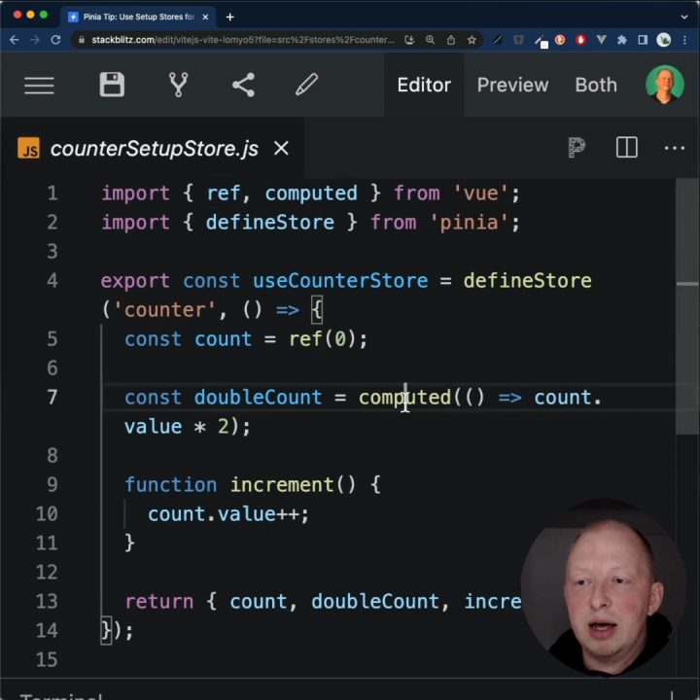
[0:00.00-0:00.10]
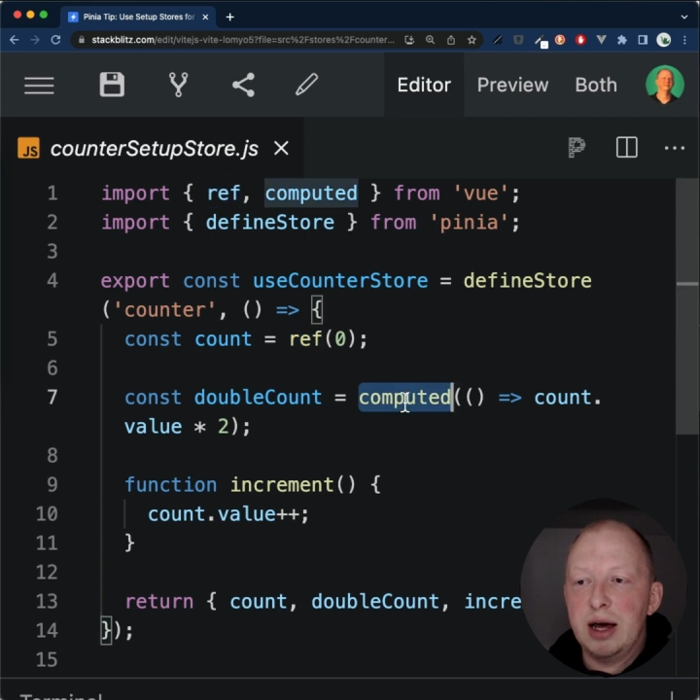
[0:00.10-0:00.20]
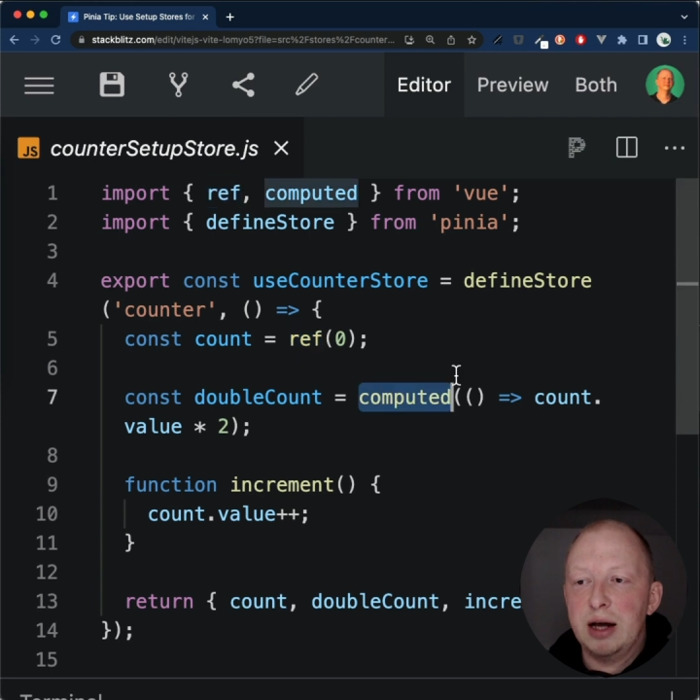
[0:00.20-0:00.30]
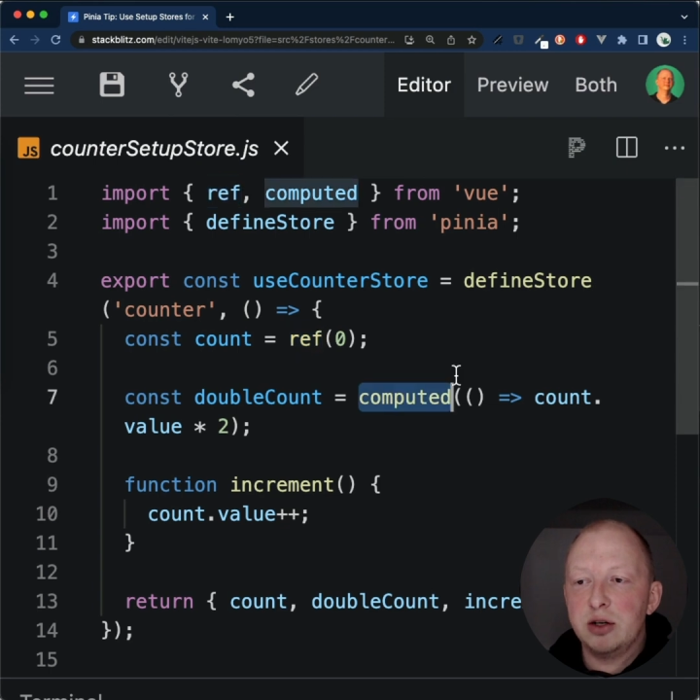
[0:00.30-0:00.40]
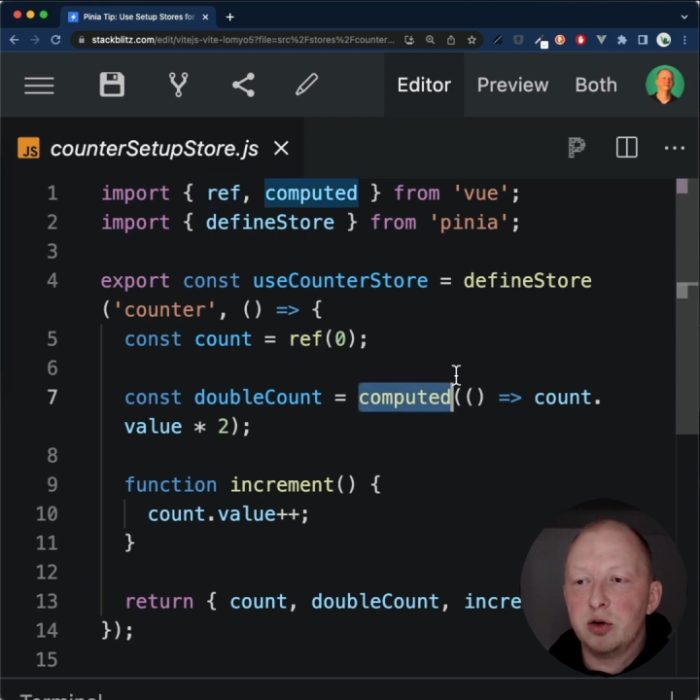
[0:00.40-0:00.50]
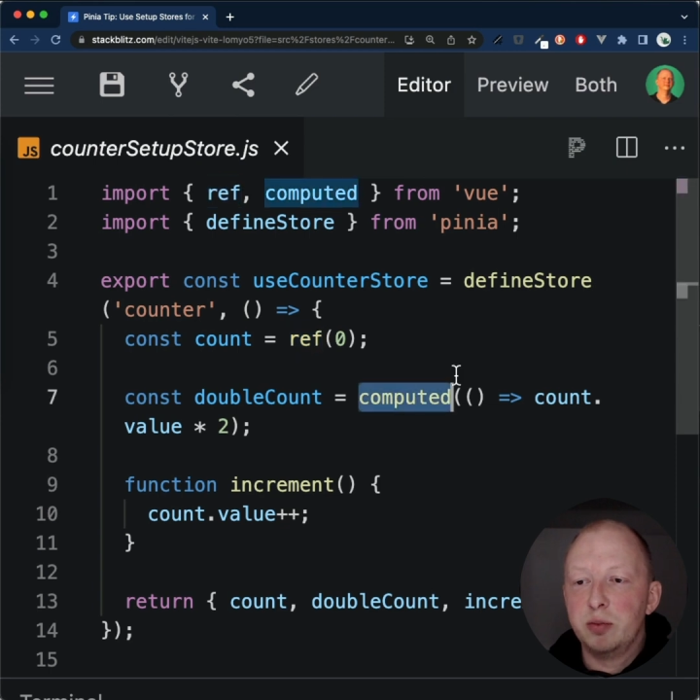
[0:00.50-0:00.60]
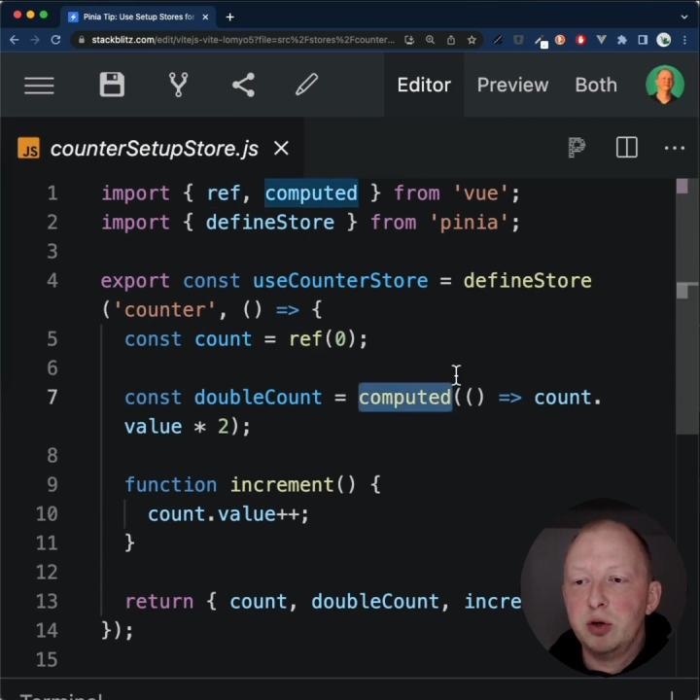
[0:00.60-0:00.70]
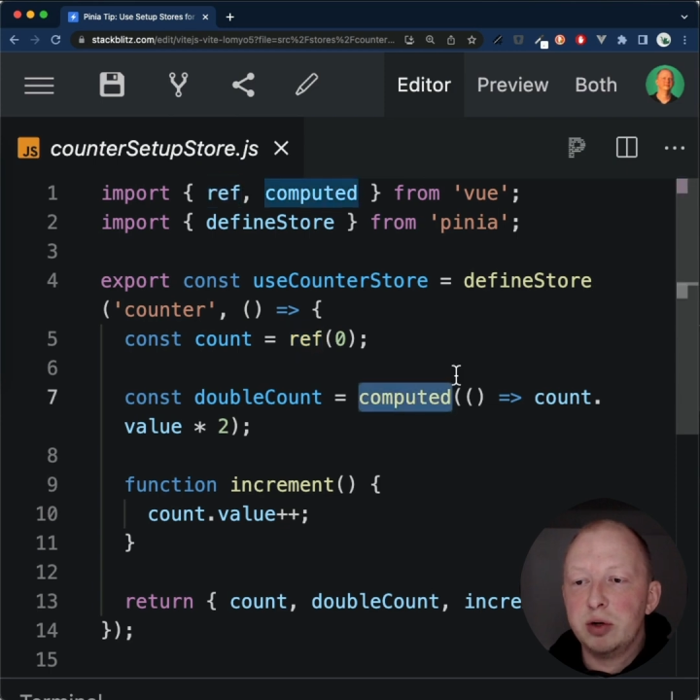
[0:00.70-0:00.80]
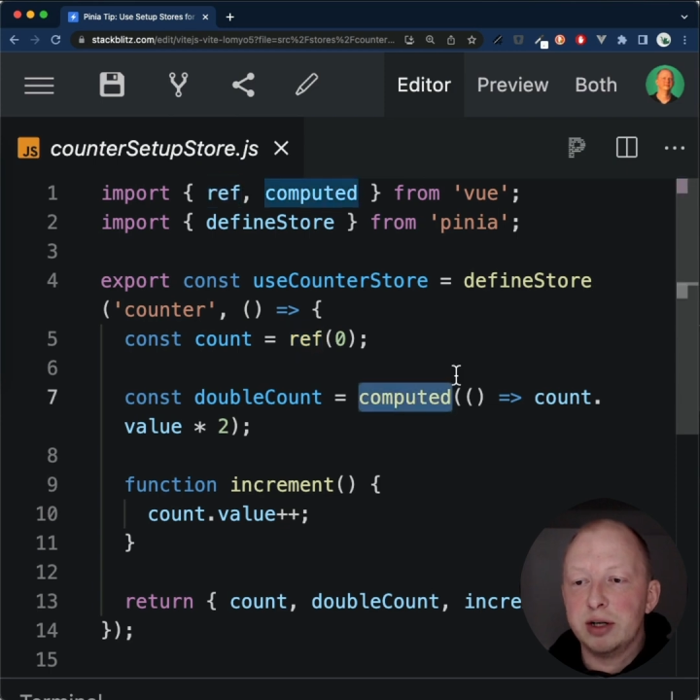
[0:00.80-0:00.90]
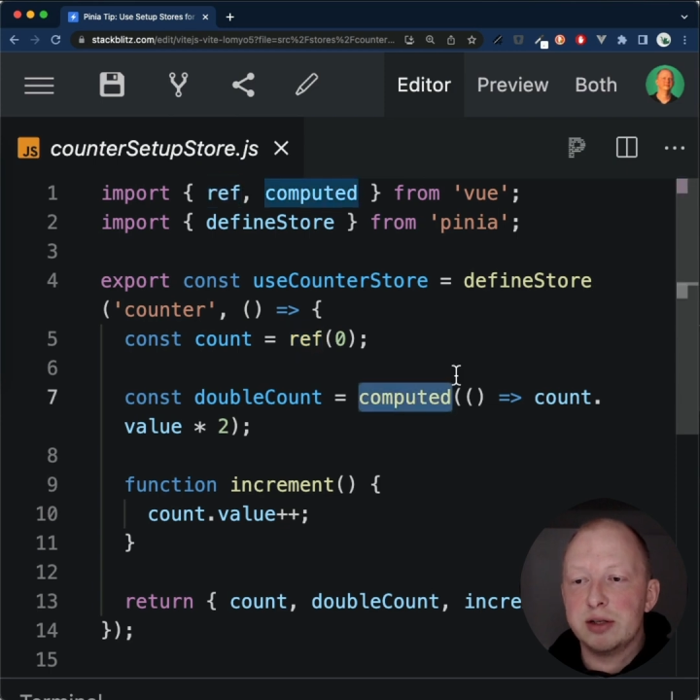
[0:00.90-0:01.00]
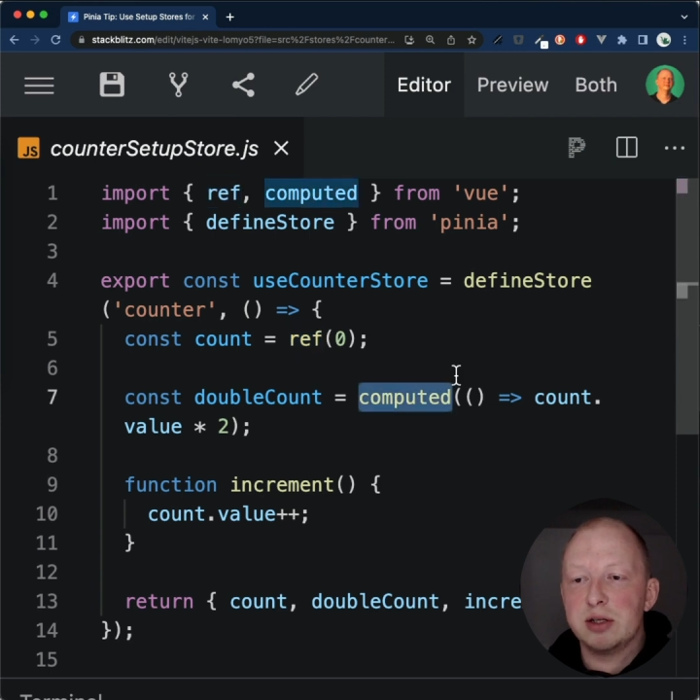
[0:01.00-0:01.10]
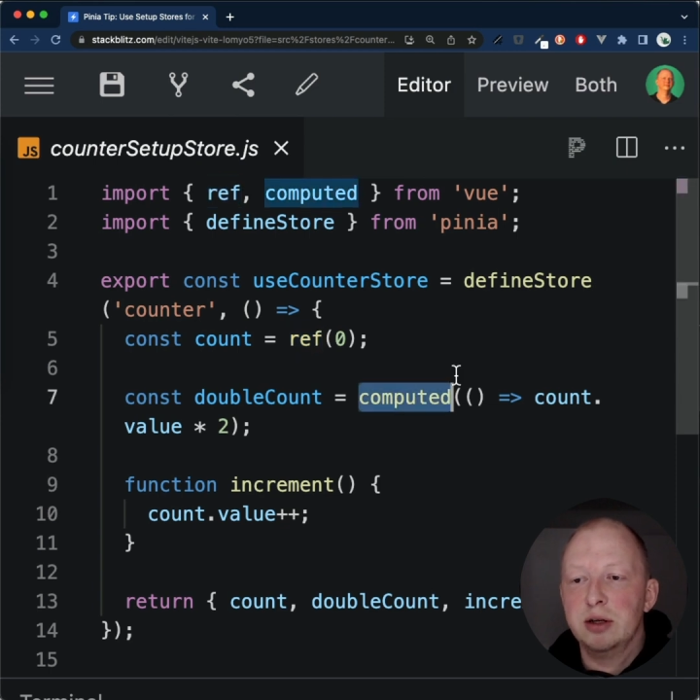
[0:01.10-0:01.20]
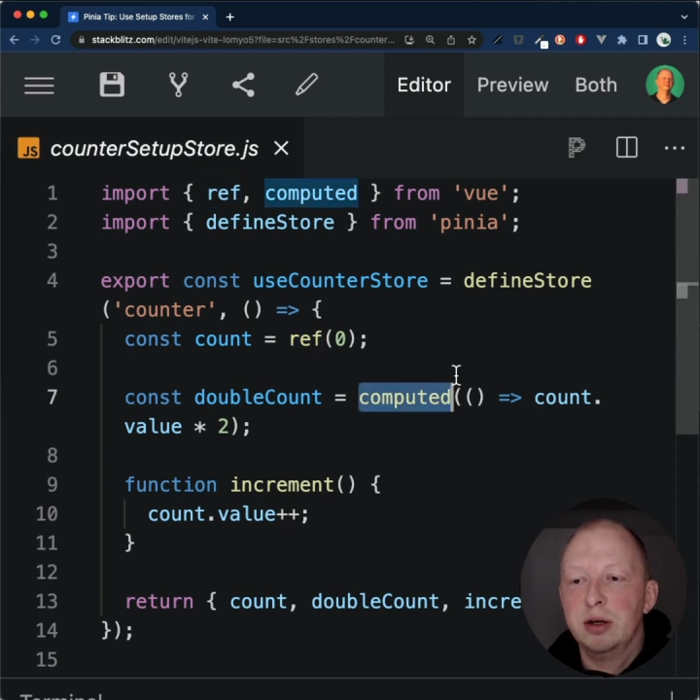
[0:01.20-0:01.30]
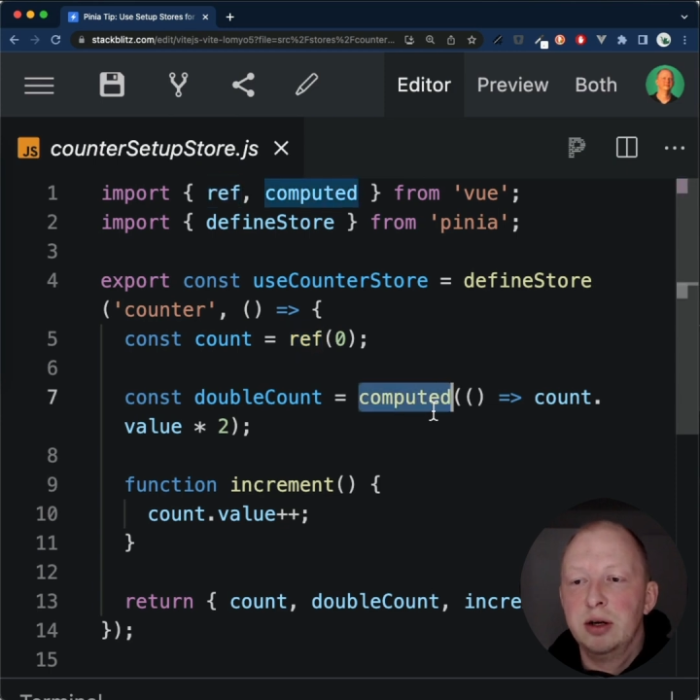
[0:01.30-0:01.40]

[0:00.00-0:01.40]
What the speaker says: and computeds